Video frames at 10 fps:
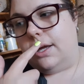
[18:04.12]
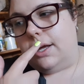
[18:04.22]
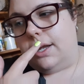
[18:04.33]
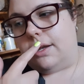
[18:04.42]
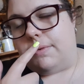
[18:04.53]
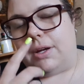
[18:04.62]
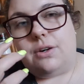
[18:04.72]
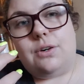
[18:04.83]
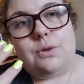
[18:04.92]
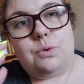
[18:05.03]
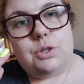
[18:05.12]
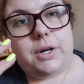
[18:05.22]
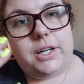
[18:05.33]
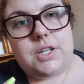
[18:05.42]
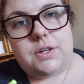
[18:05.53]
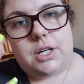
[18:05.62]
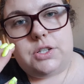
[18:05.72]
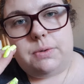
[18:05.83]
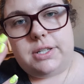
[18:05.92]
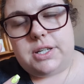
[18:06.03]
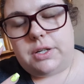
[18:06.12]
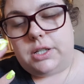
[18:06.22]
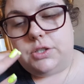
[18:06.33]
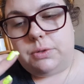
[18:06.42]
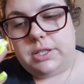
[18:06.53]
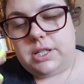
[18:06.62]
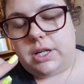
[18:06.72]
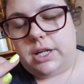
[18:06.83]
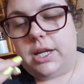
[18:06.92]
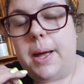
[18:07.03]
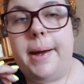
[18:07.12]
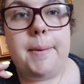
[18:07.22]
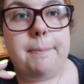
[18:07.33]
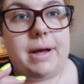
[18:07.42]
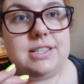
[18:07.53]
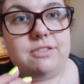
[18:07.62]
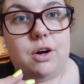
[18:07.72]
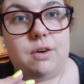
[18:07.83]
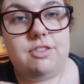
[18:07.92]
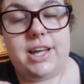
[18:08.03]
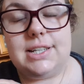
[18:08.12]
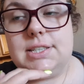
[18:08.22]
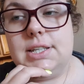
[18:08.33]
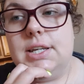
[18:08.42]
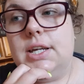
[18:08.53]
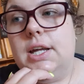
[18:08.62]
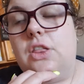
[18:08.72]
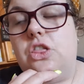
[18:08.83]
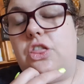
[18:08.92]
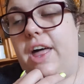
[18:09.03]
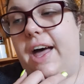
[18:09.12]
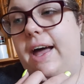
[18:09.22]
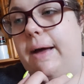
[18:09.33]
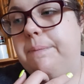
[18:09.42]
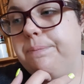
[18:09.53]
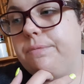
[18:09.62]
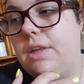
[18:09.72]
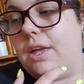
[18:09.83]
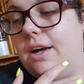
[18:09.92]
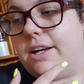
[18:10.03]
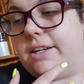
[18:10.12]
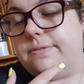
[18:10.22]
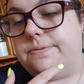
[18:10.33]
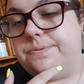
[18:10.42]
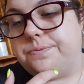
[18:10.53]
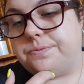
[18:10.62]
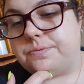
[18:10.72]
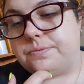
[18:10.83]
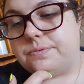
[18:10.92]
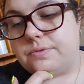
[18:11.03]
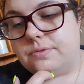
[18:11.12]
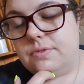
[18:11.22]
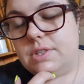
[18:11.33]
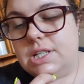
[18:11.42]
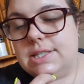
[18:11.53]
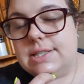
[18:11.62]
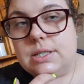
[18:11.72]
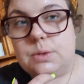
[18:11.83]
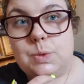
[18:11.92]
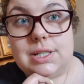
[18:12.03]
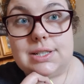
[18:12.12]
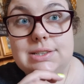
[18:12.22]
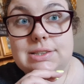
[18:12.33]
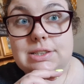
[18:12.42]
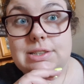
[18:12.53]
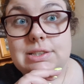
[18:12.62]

I'm like, oh, do I, don't I, do I, don't I, do I, don't I? Massive conflict there. So yeah.